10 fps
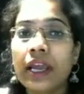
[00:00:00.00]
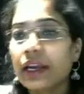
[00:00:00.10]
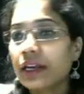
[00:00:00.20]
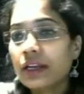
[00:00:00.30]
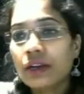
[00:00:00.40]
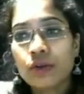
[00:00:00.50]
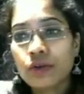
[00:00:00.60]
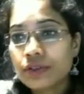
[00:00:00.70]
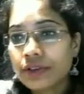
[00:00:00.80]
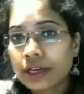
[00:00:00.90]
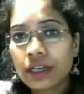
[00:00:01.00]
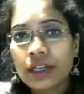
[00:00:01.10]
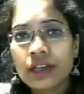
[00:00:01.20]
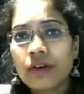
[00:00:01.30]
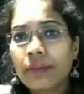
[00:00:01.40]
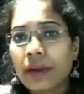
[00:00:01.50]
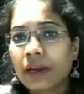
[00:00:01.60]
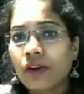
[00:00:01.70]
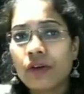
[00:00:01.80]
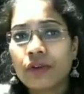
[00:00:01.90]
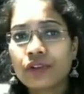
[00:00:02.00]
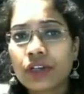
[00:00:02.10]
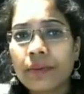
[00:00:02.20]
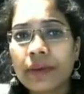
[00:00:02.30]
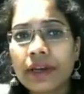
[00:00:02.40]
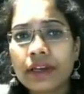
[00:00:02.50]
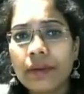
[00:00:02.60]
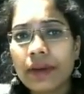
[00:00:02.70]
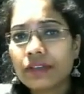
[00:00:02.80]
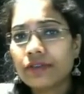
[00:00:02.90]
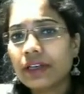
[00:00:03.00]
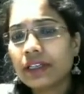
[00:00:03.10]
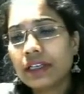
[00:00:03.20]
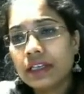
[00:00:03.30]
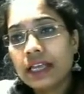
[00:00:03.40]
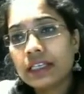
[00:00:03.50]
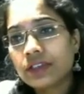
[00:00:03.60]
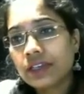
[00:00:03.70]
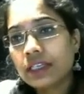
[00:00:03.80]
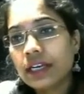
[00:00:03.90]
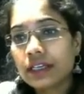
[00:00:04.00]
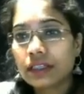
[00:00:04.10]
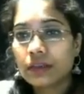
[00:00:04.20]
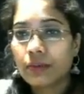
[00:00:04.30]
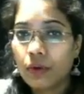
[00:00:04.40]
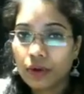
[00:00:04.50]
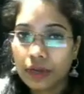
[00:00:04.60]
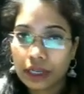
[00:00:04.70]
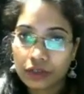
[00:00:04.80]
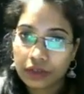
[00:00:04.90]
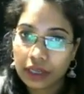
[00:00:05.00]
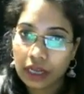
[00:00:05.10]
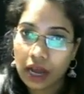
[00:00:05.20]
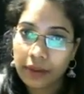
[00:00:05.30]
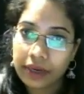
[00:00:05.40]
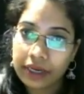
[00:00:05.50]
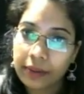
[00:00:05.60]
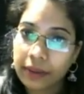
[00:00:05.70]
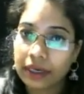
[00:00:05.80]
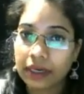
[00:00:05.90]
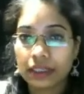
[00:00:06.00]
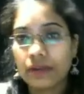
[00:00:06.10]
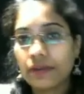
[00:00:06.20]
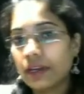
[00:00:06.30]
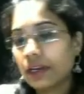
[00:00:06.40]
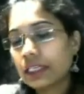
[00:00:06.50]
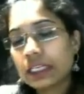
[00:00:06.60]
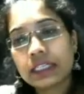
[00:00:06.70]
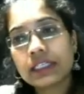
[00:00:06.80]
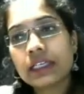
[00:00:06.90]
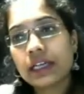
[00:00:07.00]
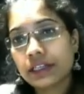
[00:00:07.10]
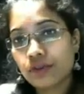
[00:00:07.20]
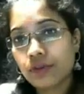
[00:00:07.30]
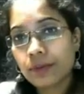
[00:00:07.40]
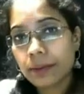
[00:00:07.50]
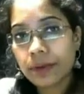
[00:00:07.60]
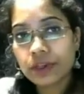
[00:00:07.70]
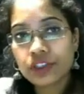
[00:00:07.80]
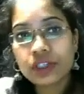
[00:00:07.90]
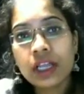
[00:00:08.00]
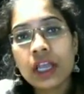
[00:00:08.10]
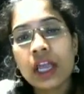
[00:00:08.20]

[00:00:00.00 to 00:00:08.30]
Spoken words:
It grows readily on bacteriological medium as well as an SDA, that is subodextrose agar medium at 37 degrees Celsius, that is room temperature,